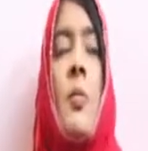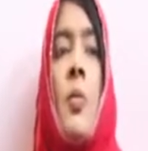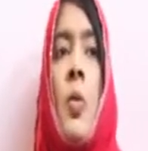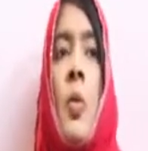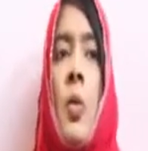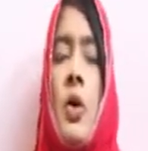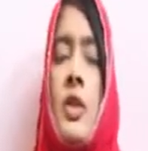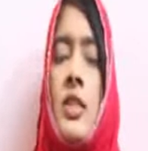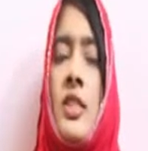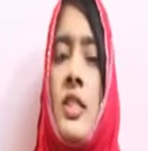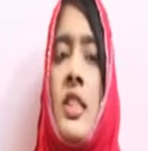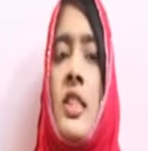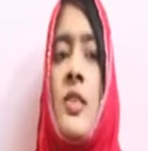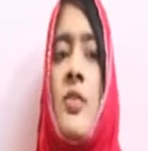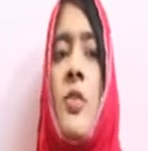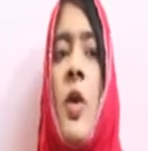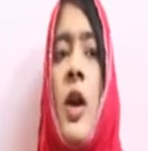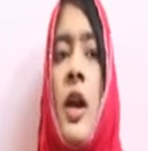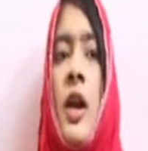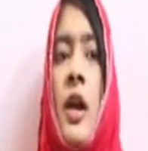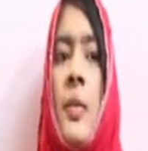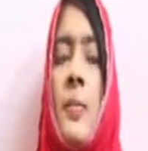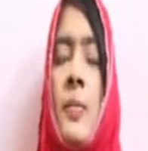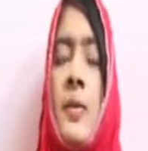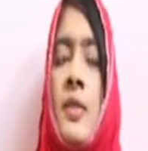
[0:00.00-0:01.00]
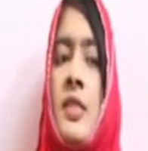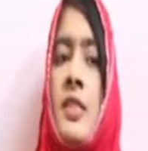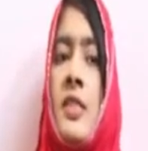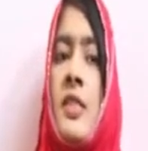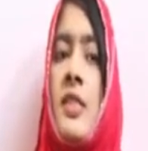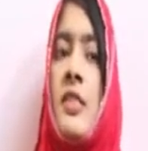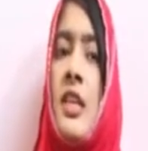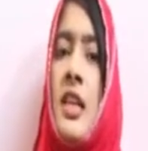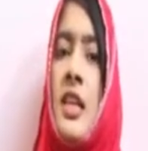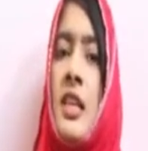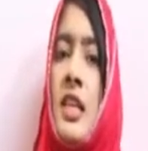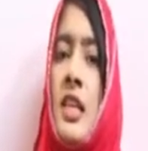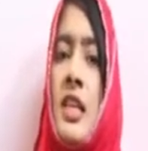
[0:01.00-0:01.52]
Mostly what happens
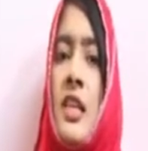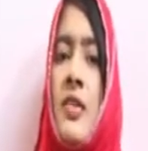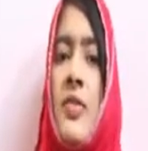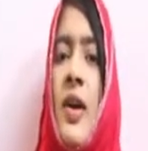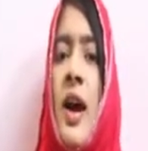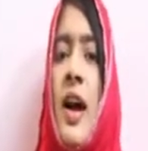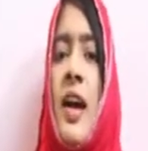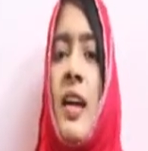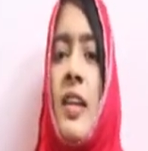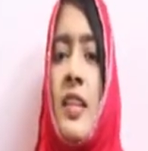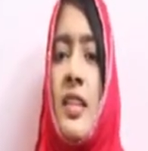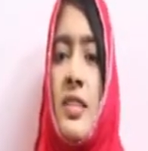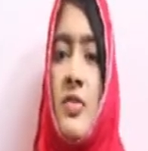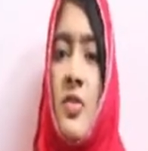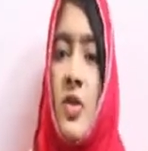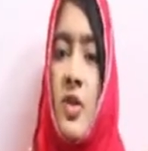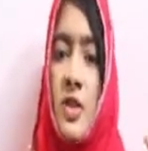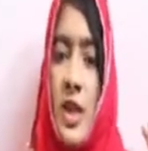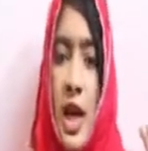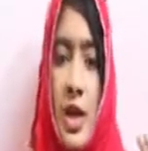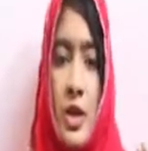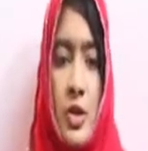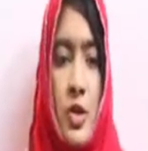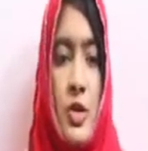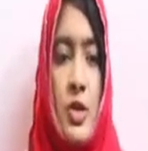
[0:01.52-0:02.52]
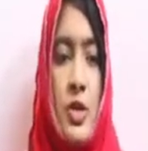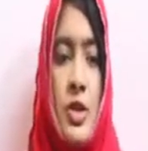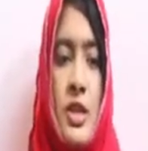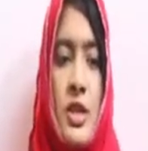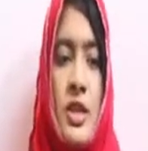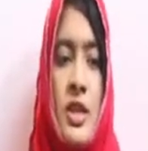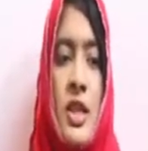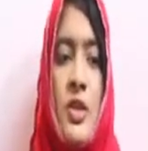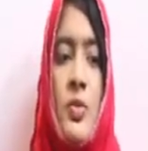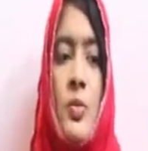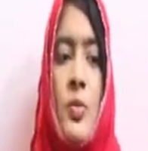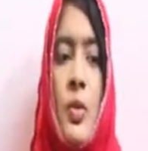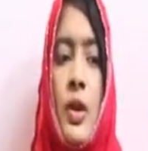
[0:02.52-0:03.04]
is the nevi, it was
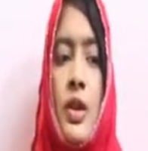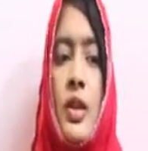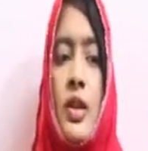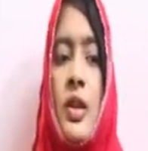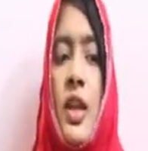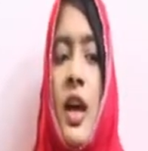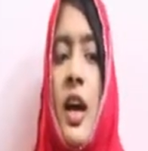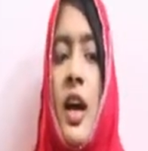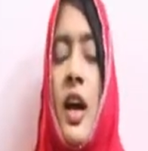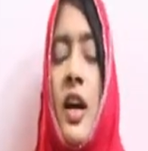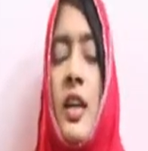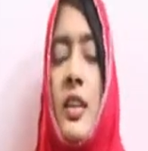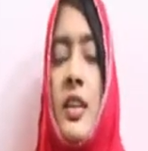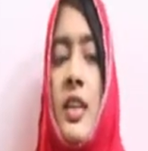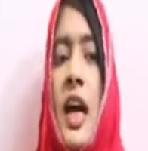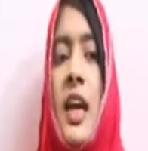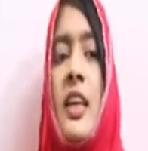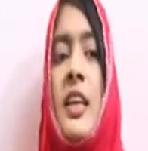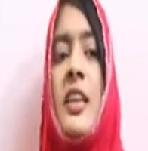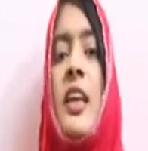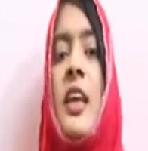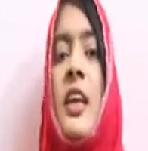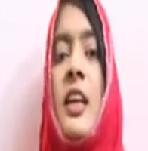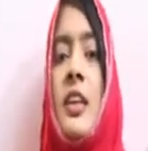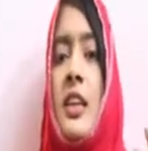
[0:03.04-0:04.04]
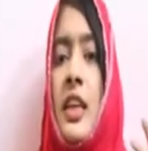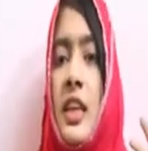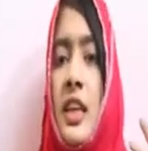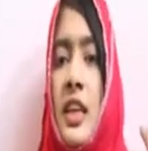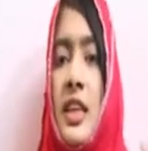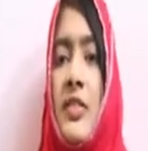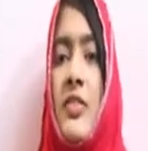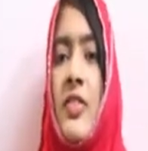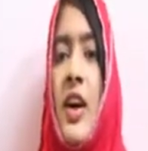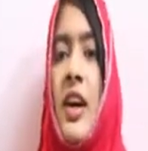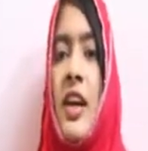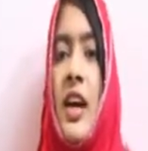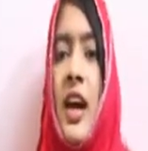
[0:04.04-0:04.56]
associated with that the
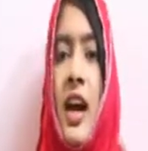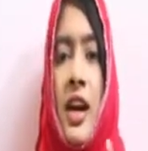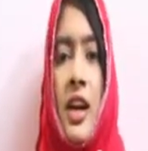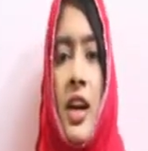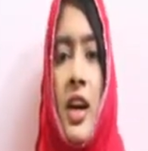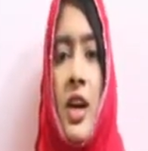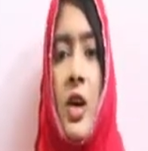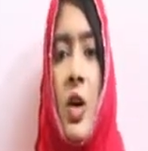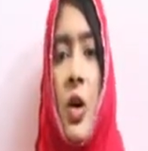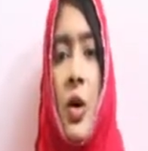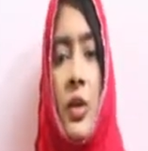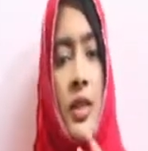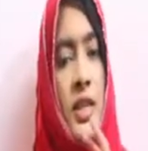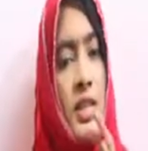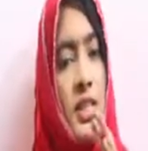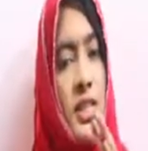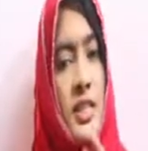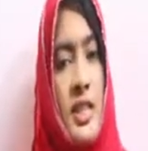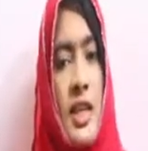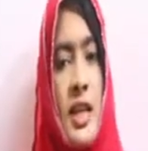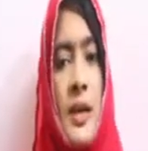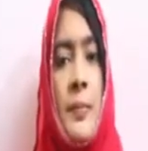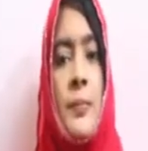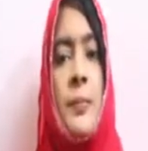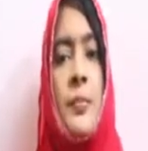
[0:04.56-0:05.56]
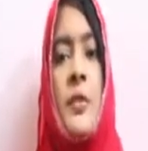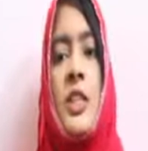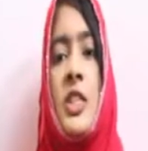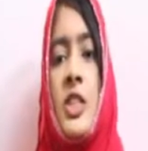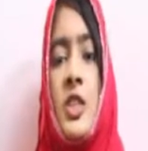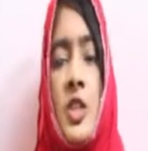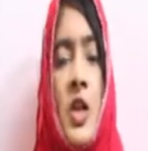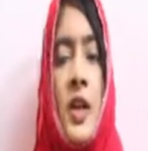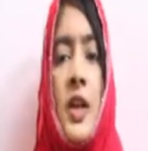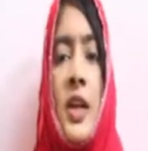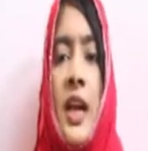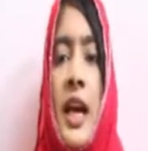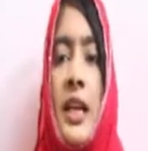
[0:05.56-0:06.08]
nevi occur on the skin. It's
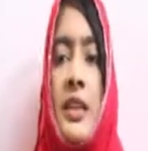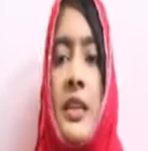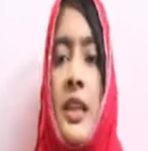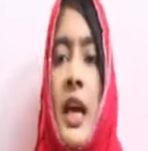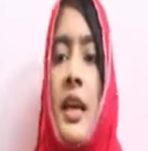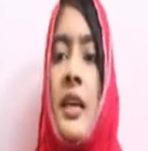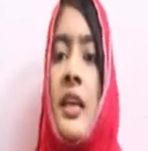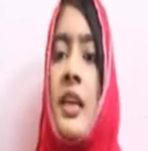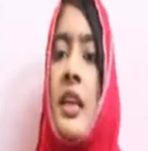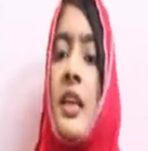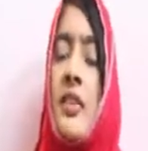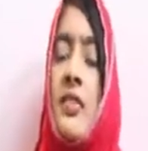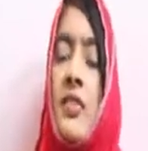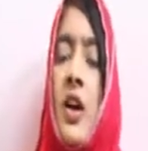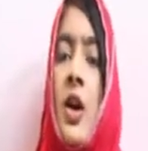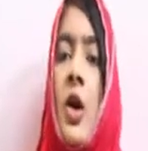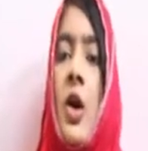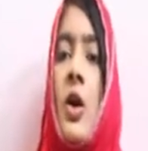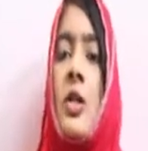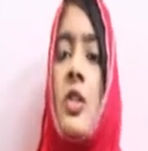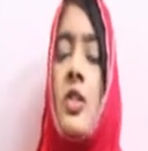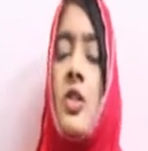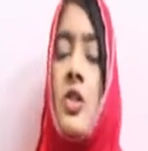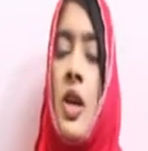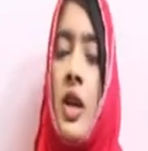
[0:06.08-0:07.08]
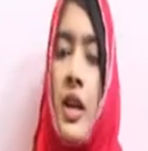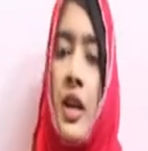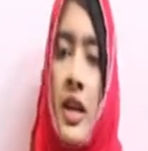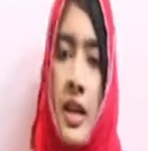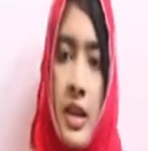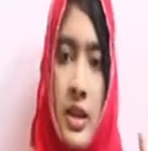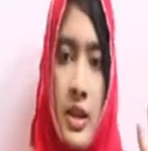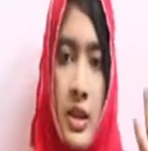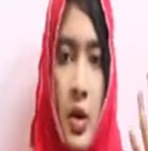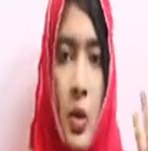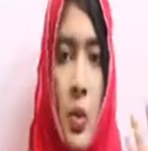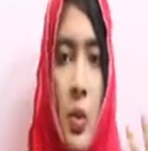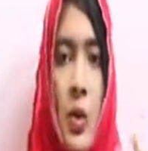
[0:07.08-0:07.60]
not like that. Nevi also occur
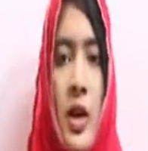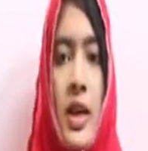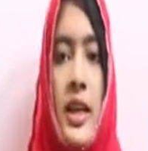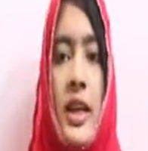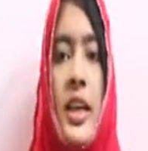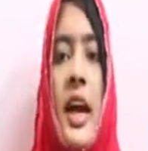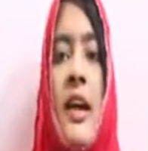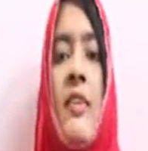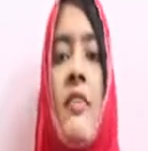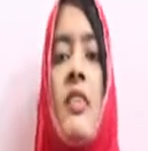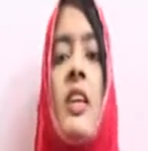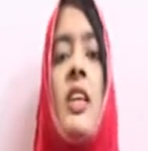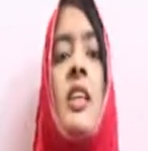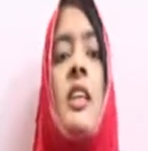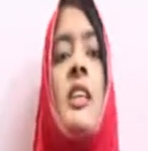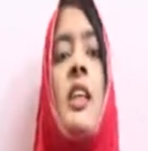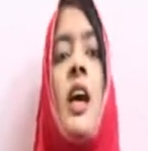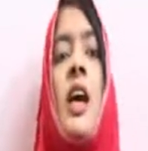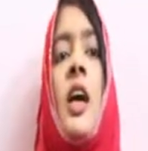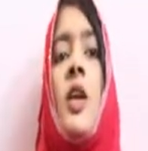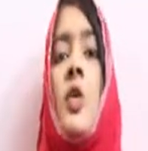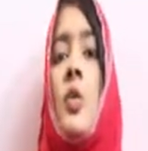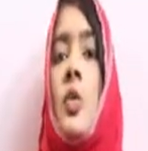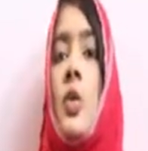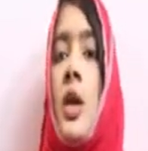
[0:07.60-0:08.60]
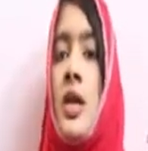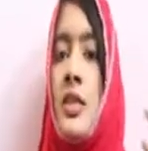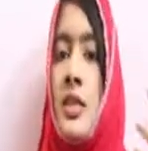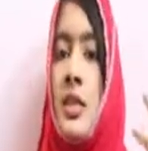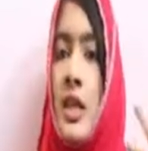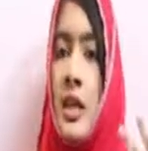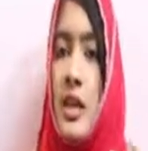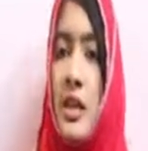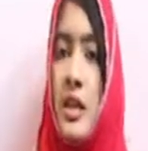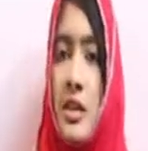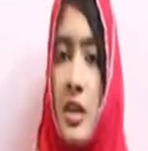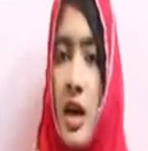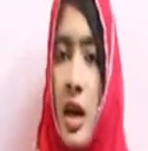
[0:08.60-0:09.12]
in the oral cavity. They are known as the
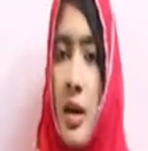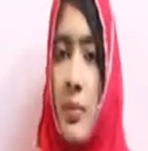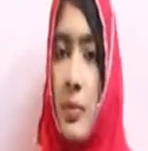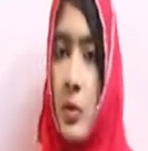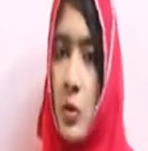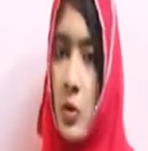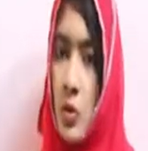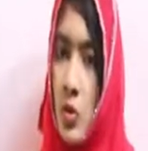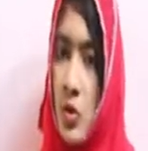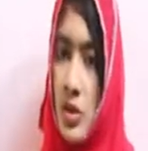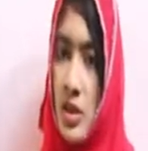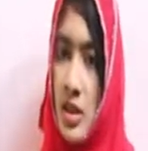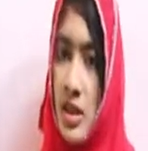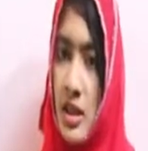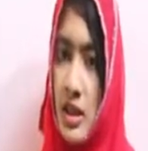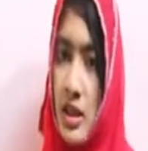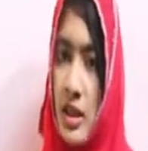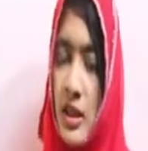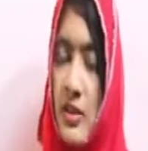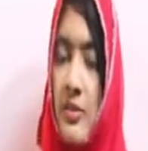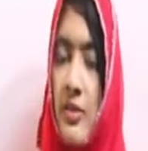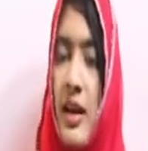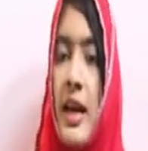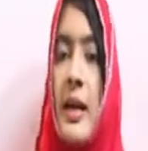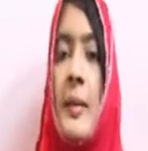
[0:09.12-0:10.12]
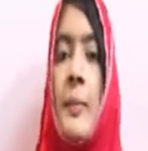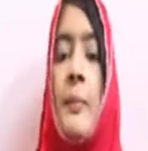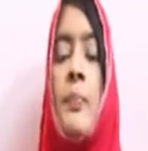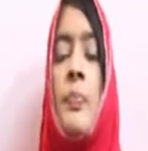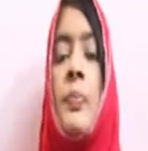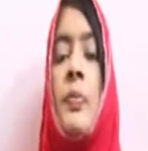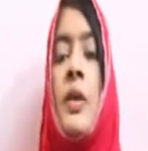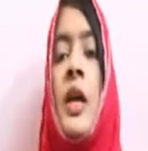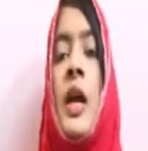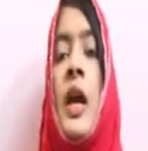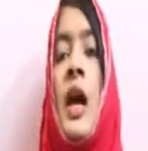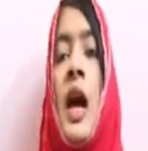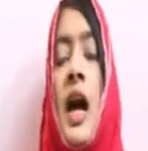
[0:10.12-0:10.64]
intramucosal nevi.
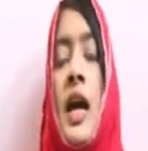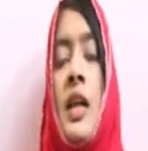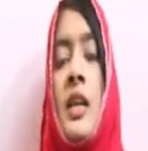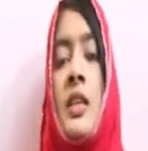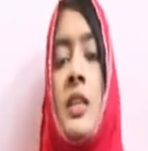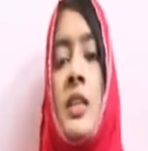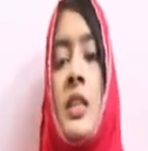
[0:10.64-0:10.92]
And